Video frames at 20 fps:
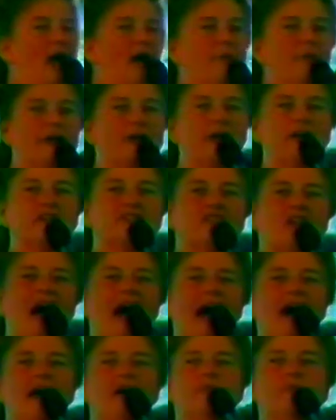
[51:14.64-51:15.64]
because
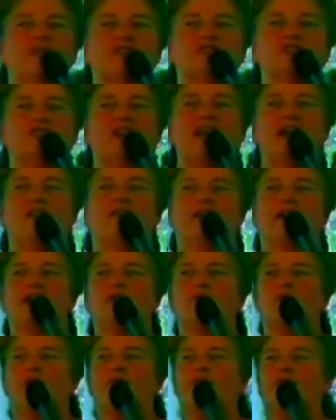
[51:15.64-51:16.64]
I was
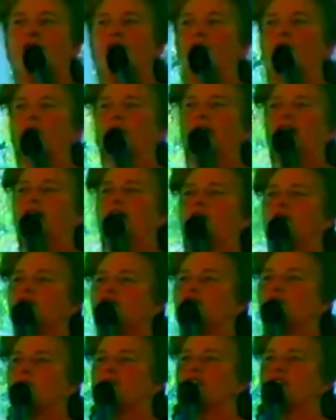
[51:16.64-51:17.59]
hearing what the Holy Ghost